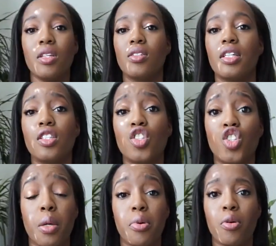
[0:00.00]
So let's just
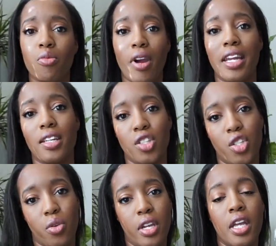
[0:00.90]
jump right
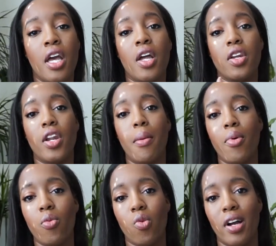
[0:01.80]
into it.
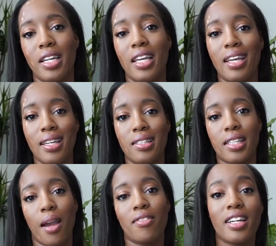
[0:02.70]
Number 1 is
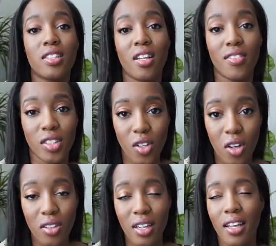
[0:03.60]
Cabernet
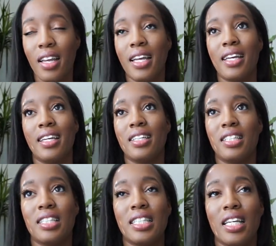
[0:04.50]
Sauvignon.
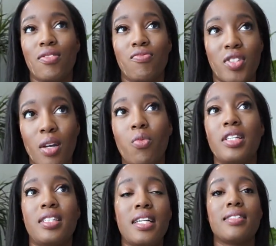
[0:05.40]
If
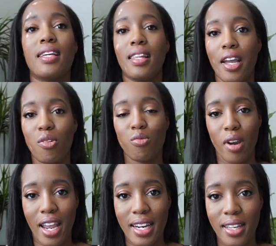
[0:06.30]
someone says they like
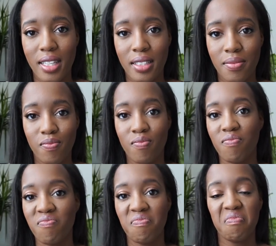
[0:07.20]
red,
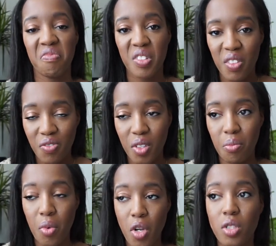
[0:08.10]
for the
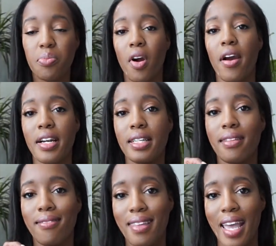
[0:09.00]
most
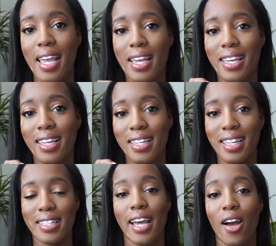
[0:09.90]
part, they can
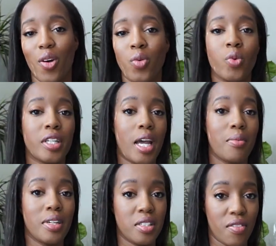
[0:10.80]
get down with a
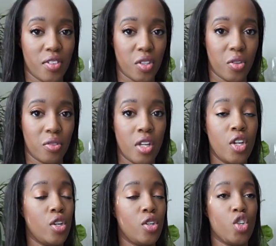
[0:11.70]
Cabernet Sauvignon.
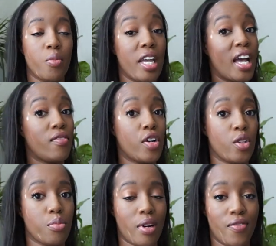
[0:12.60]
You may have
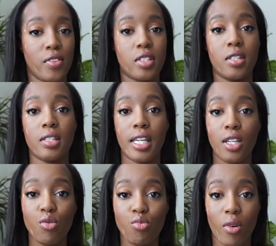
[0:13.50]
other preferences
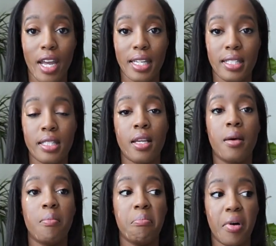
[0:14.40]
in reds,
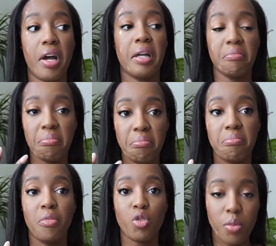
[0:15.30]
but
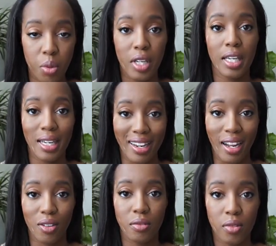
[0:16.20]
most people can get
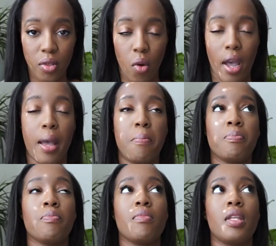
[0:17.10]
down, okay?
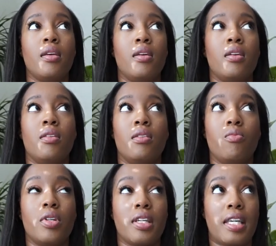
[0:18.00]

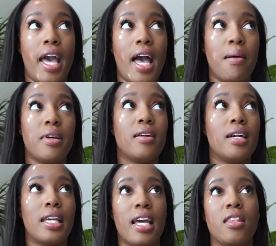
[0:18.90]
With a cab,
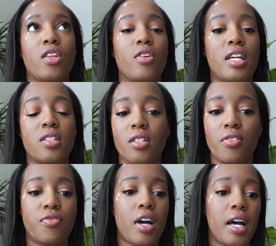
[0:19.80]
again, they're easy to
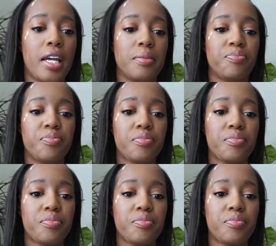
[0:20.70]
find.